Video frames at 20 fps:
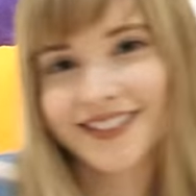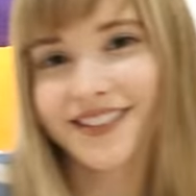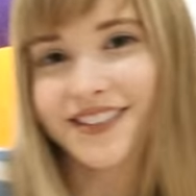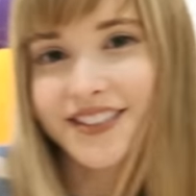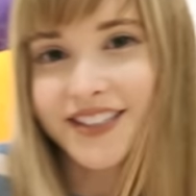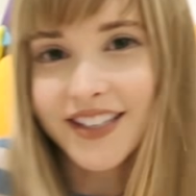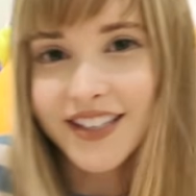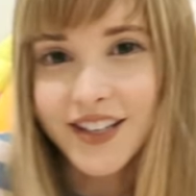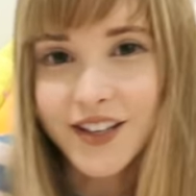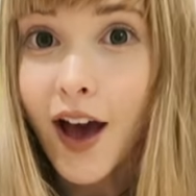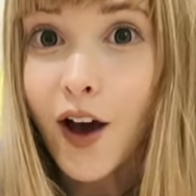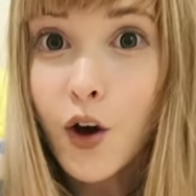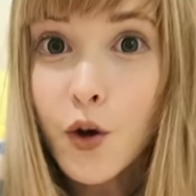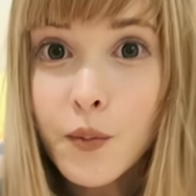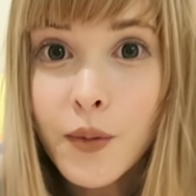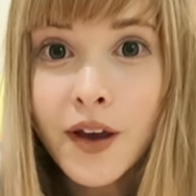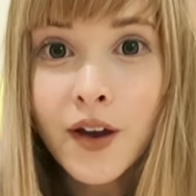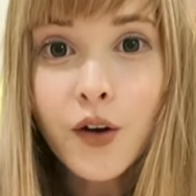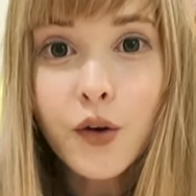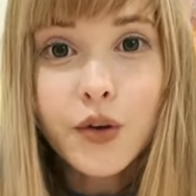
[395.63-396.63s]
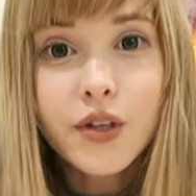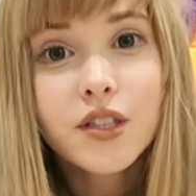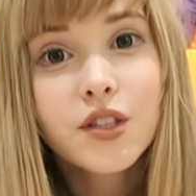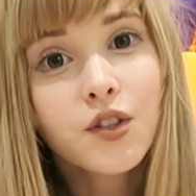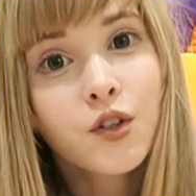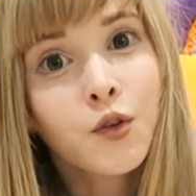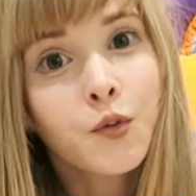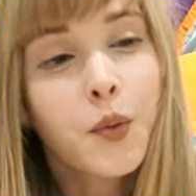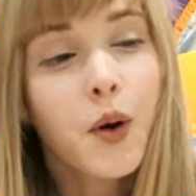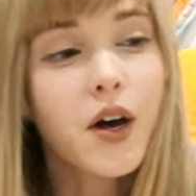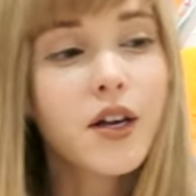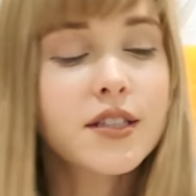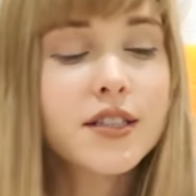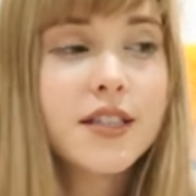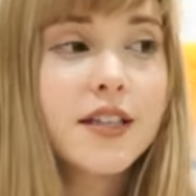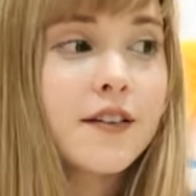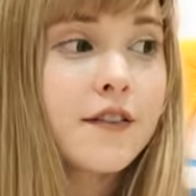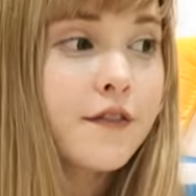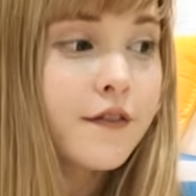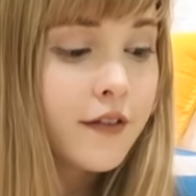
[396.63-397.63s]
Just kidding. How am I always so
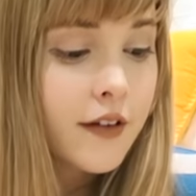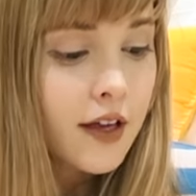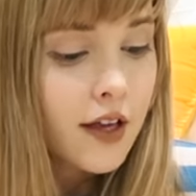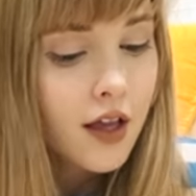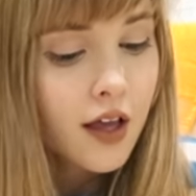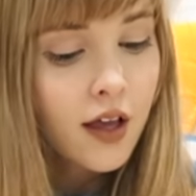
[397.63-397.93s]
positive?